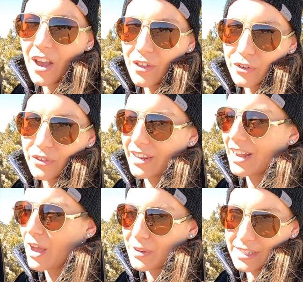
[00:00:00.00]
other
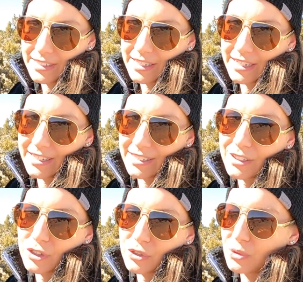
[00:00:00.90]
than how easy it
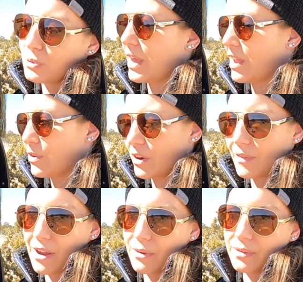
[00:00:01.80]
is to carry
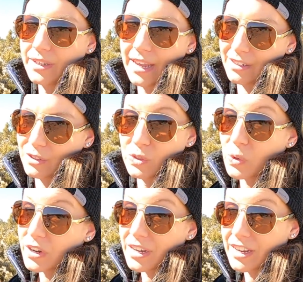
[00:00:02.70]
around and
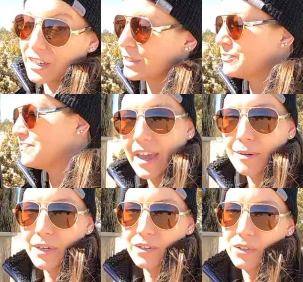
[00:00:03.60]
store in here. If I
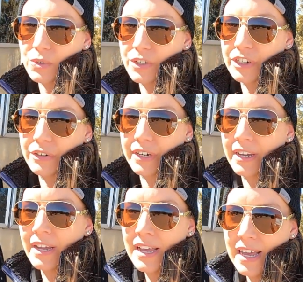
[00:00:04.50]
had a bigger storage
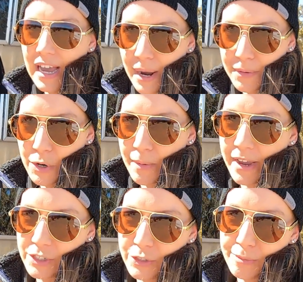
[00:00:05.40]
area, I would go
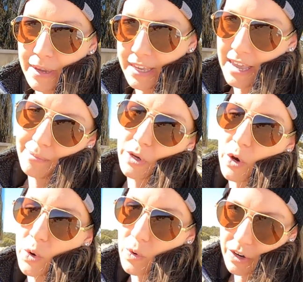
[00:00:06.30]
back to my
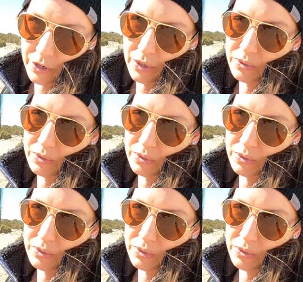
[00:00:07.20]
Camco water